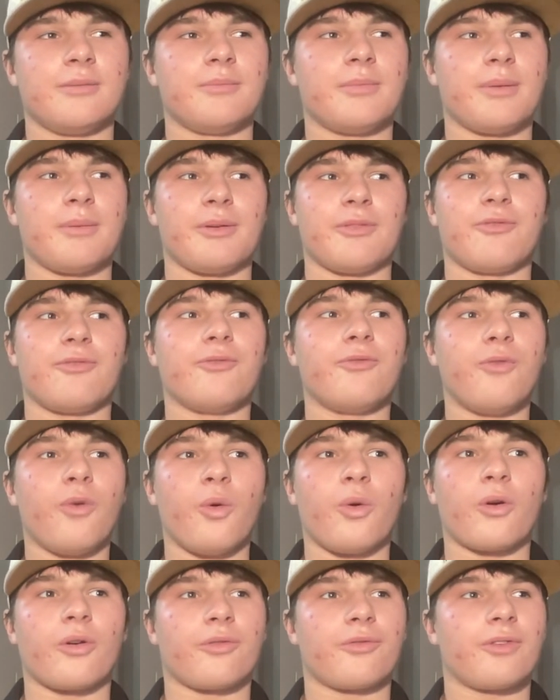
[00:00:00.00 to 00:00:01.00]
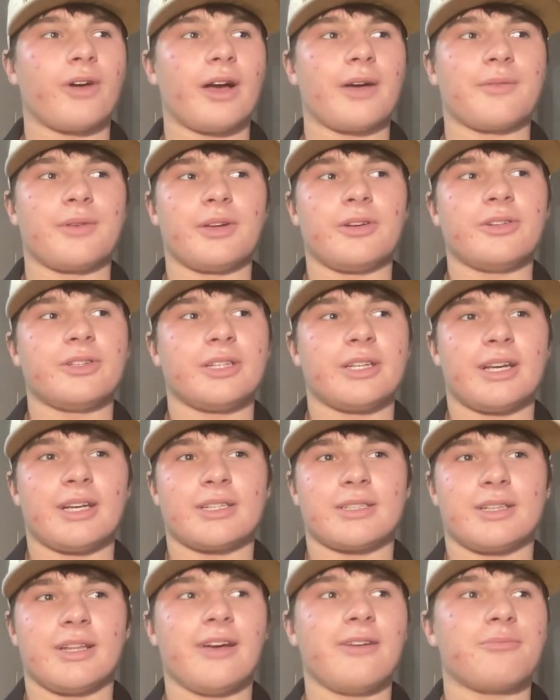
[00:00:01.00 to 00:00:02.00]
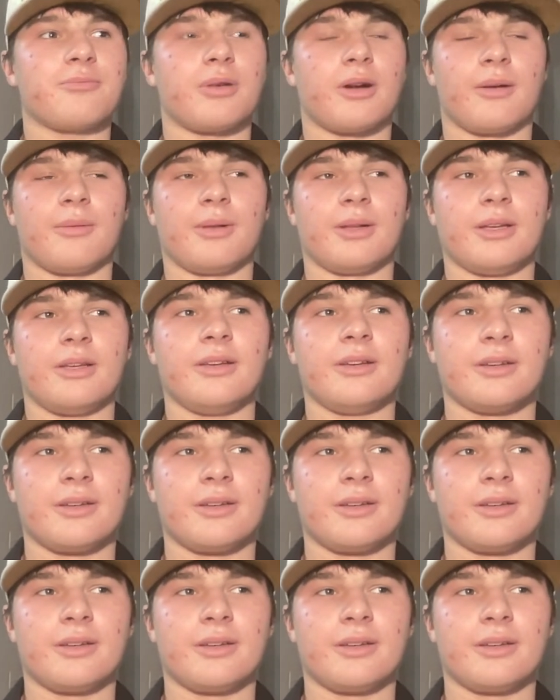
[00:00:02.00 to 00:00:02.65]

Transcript: maybe 4 or 5 years he has left probably.